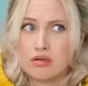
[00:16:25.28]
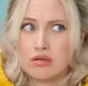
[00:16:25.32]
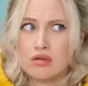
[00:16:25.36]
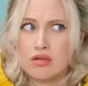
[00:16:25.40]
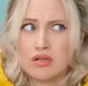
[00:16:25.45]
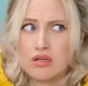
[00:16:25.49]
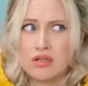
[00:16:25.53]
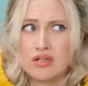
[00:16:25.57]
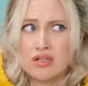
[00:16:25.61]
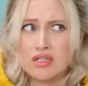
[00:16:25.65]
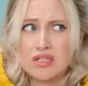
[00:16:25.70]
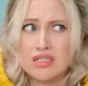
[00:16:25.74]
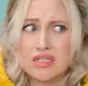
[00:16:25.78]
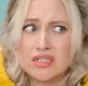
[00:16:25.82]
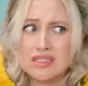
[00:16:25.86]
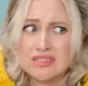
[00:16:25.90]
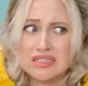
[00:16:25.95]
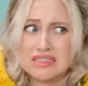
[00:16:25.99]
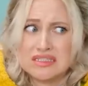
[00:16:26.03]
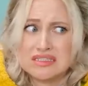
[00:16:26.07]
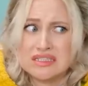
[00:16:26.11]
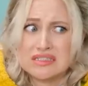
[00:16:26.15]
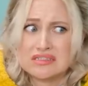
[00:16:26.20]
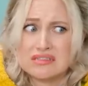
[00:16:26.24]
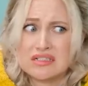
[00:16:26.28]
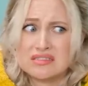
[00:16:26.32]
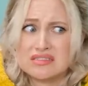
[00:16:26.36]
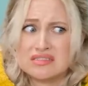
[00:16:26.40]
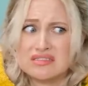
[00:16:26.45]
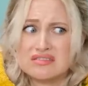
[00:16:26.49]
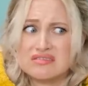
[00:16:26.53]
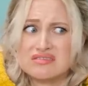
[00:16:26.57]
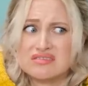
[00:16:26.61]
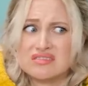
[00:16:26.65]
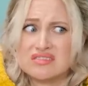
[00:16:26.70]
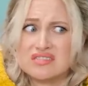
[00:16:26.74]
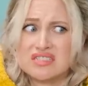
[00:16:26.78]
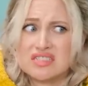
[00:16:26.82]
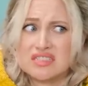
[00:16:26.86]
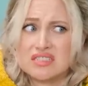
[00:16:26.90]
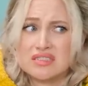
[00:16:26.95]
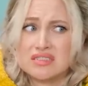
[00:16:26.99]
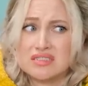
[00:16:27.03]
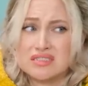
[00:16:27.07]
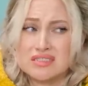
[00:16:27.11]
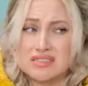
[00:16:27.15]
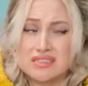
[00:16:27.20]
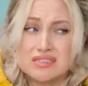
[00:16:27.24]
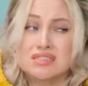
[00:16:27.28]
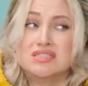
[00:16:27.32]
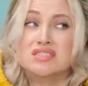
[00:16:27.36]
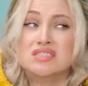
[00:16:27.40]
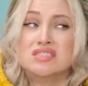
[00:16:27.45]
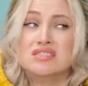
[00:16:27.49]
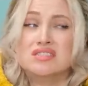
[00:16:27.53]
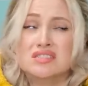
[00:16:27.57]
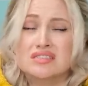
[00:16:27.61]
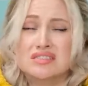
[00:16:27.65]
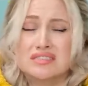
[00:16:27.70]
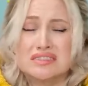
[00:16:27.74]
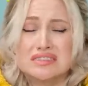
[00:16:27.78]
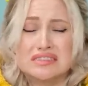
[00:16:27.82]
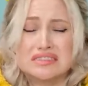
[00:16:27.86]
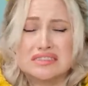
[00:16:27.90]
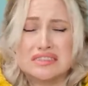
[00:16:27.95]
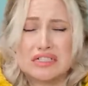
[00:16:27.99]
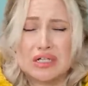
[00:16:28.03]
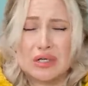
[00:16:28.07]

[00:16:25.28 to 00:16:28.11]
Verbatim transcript: I need to warm up kid!